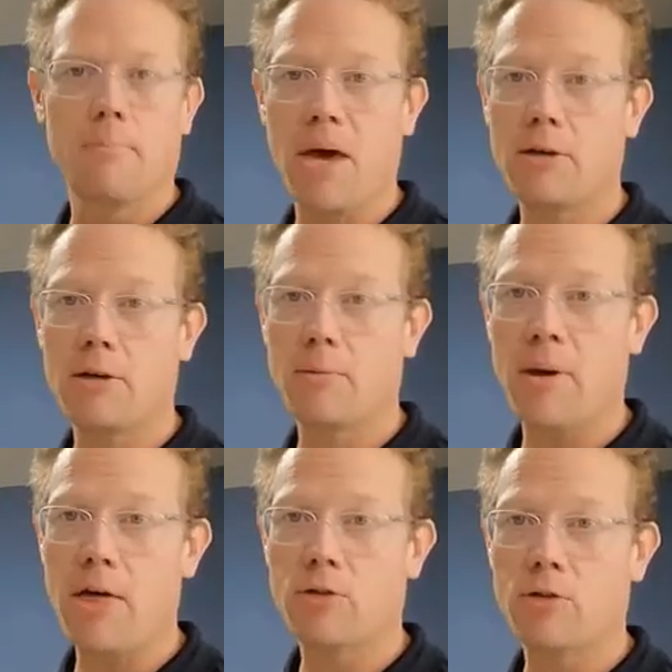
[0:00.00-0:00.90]
Back to the
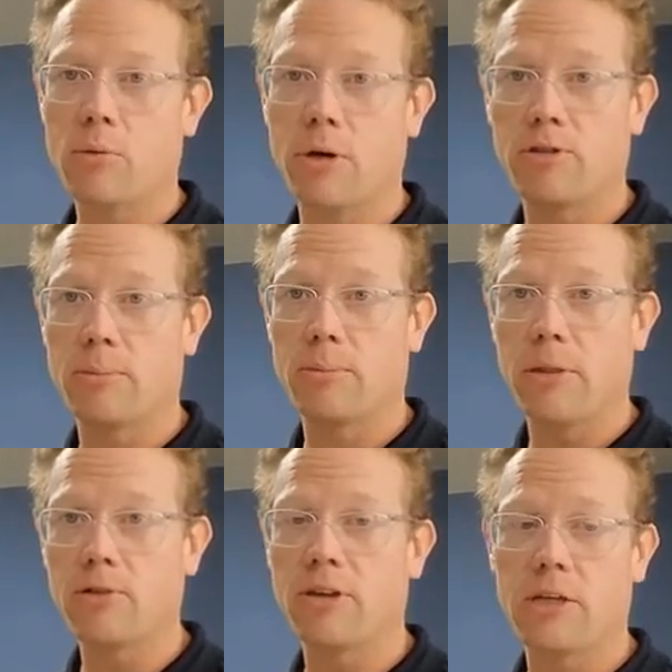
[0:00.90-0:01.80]
bathroom, what are some
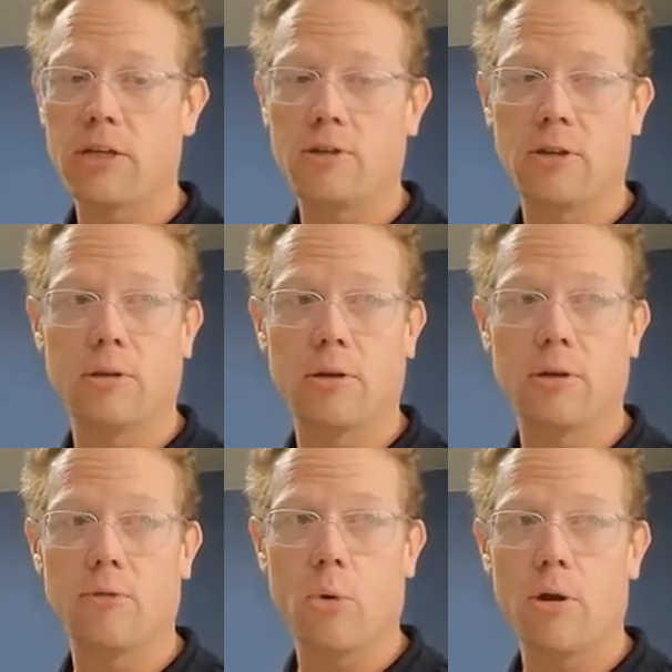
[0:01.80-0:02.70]
other signs you can
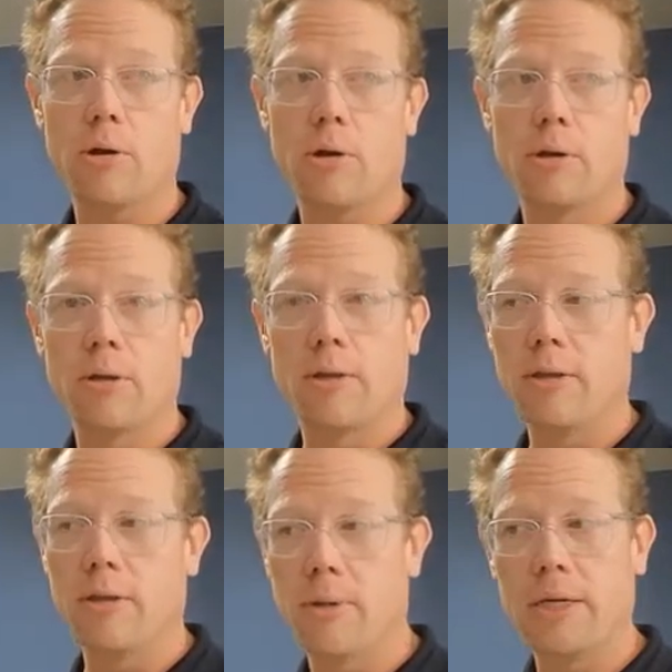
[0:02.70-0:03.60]
look for
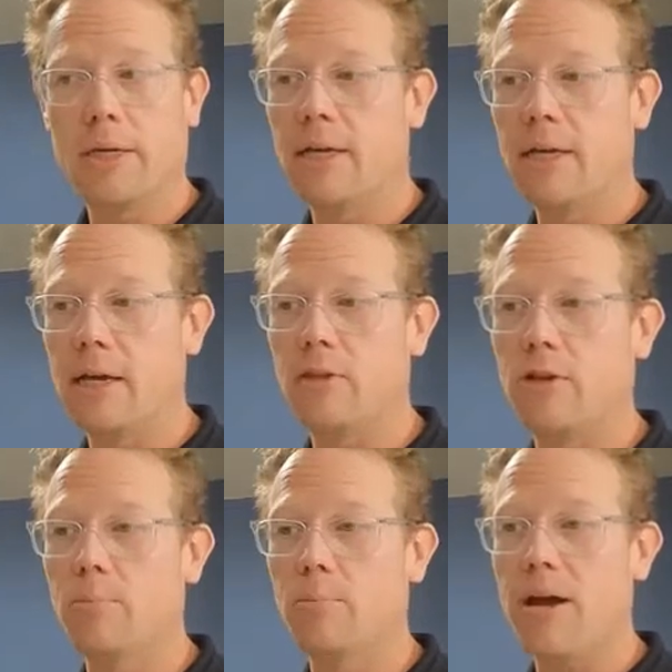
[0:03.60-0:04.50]
that might indicate that
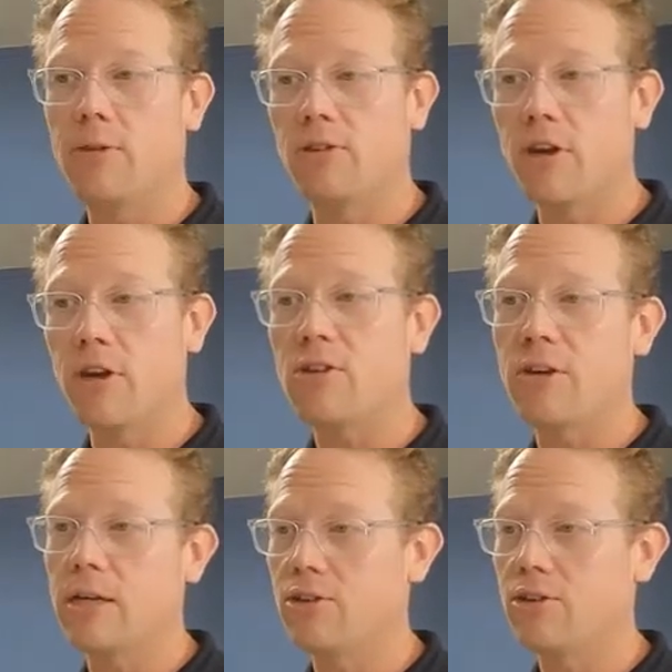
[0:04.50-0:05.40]
your bath exhaust
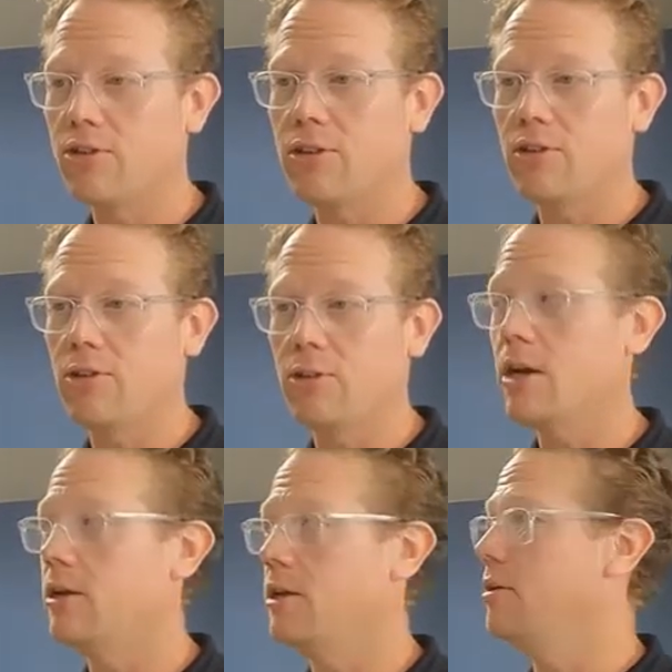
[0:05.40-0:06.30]
fan just isn't
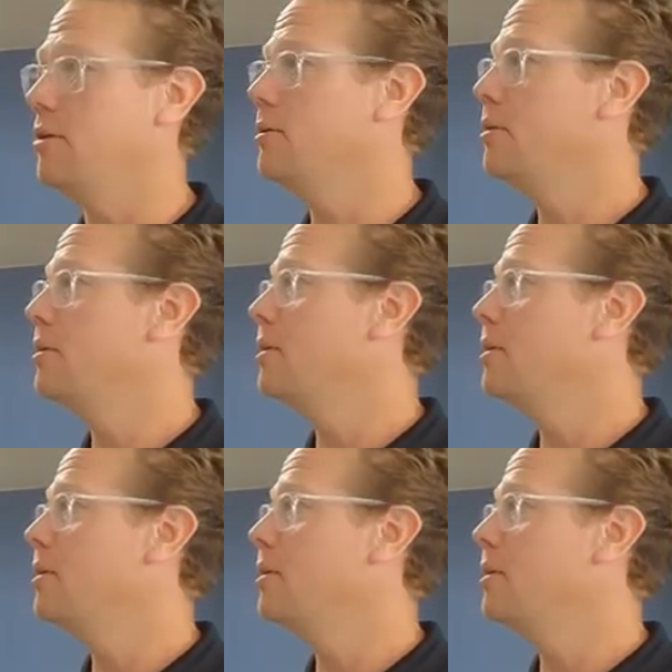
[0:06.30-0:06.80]
cutting it?